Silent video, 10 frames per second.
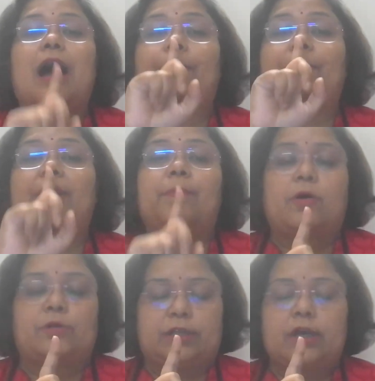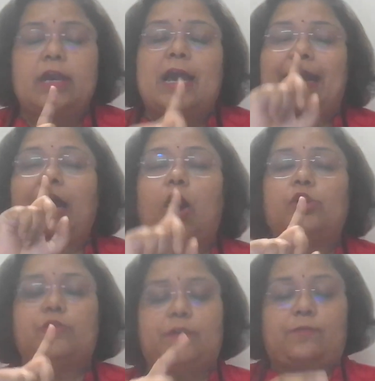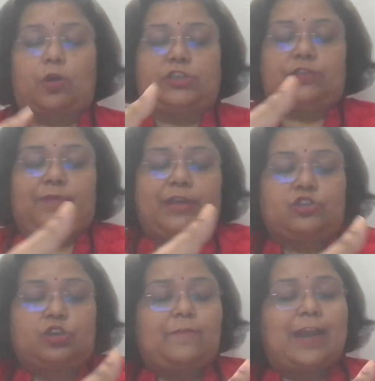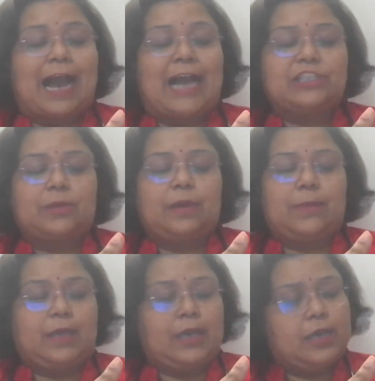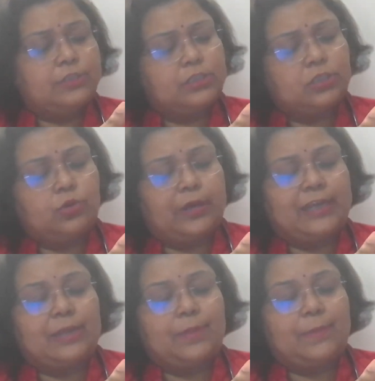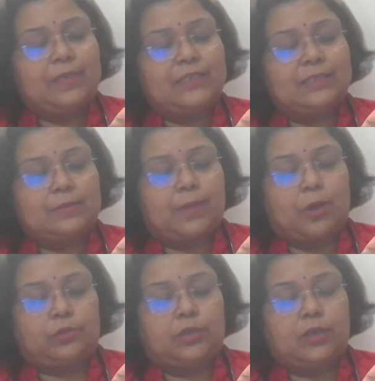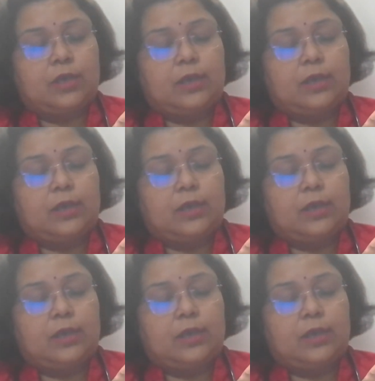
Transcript: the upper part. And how you will watch, once you have latched the baby, just look at the baby's mouth.